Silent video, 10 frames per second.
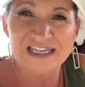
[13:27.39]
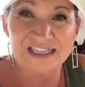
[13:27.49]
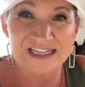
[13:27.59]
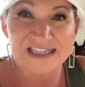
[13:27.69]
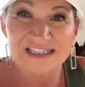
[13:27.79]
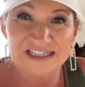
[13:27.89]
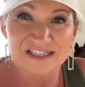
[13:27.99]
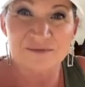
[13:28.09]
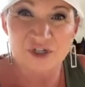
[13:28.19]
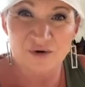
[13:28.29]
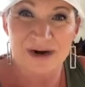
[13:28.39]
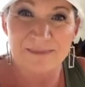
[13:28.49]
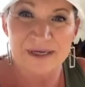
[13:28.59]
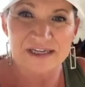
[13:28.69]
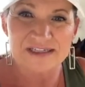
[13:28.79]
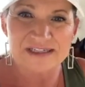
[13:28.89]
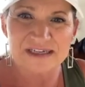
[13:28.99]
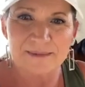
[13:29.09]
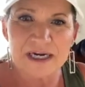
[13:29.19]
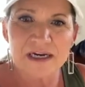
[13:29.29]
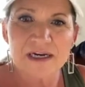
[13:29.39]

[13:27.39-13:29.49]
it like this because he was cramping in his stomach.